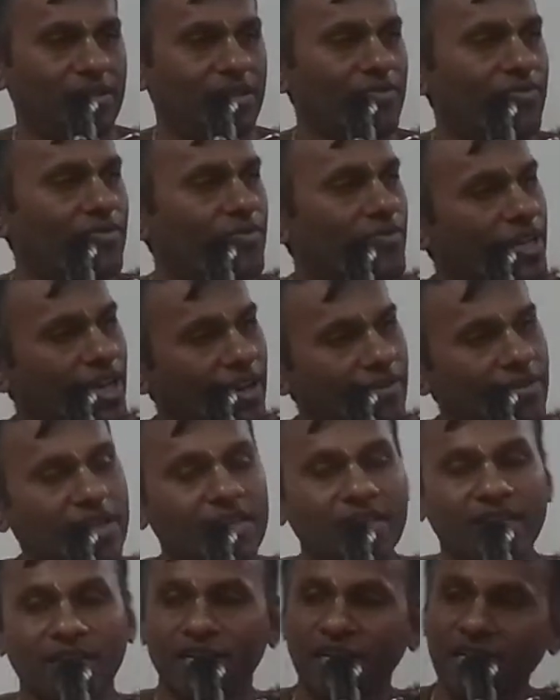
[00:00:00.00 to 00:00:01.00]
If you behave
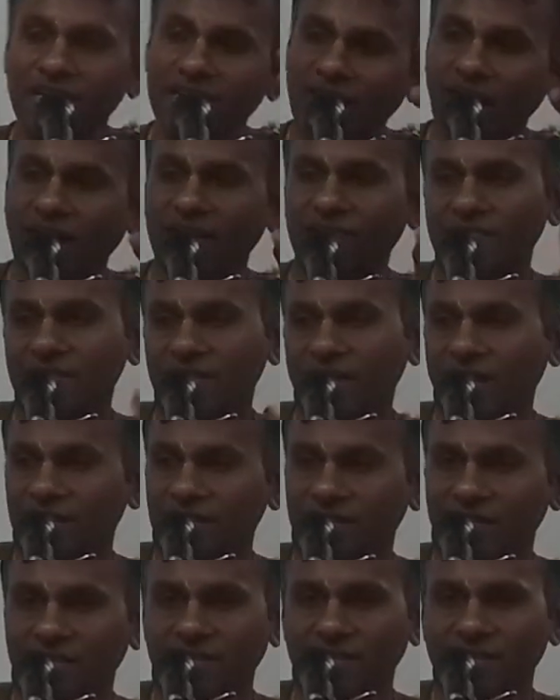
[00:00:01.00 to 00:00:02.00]
like a kitten, cat will
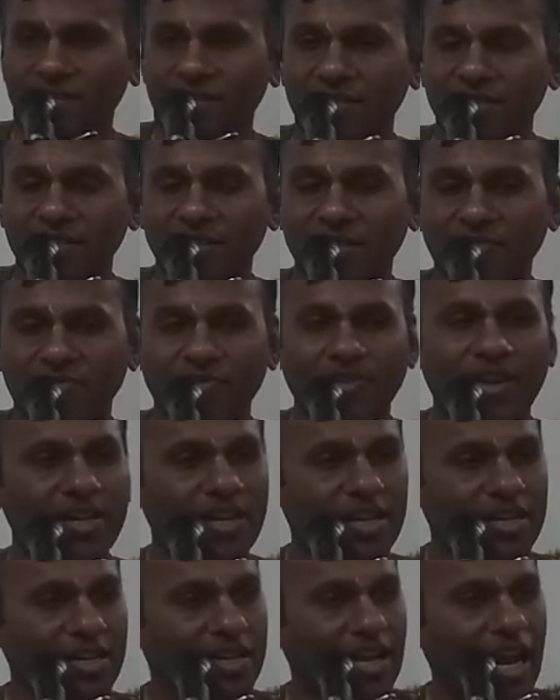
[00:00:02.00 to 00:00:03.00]
carry. If you are
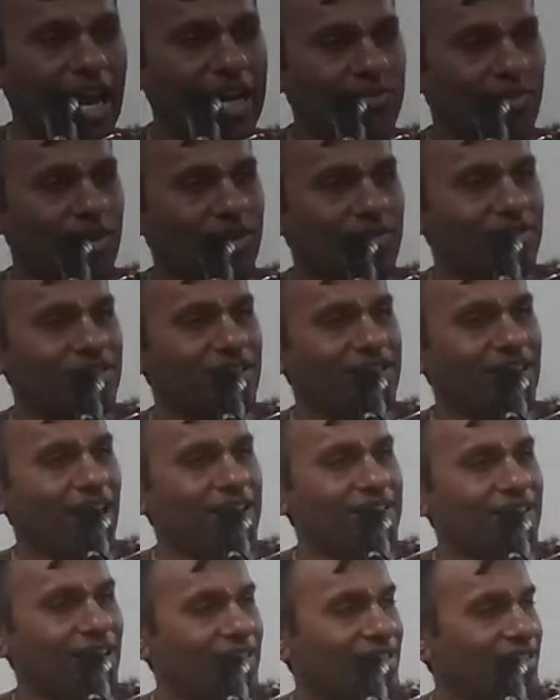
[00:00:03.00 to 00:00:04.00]
like a rat, why will the
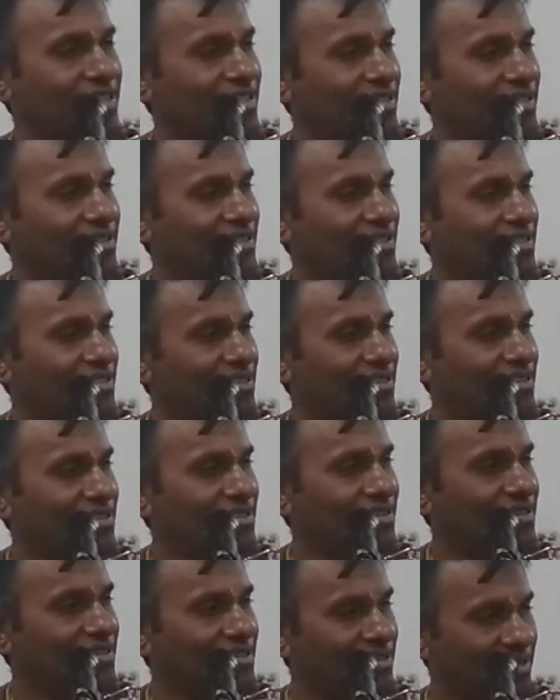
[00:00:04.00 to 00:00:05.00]
cat carry?
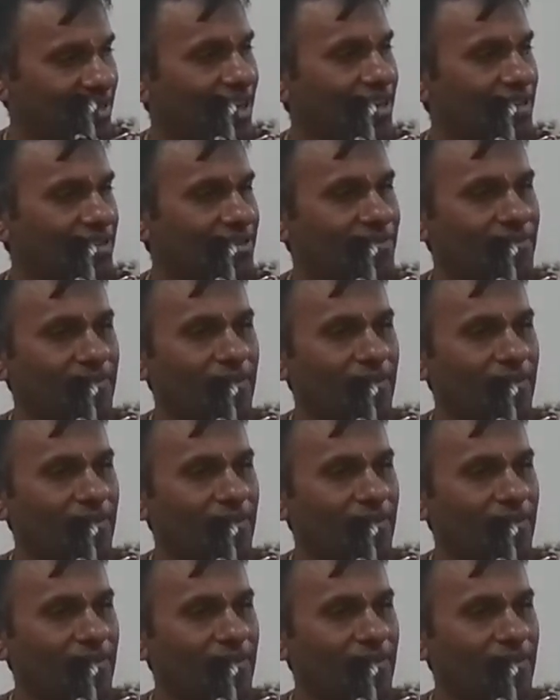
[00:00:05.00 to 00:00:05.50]
Right?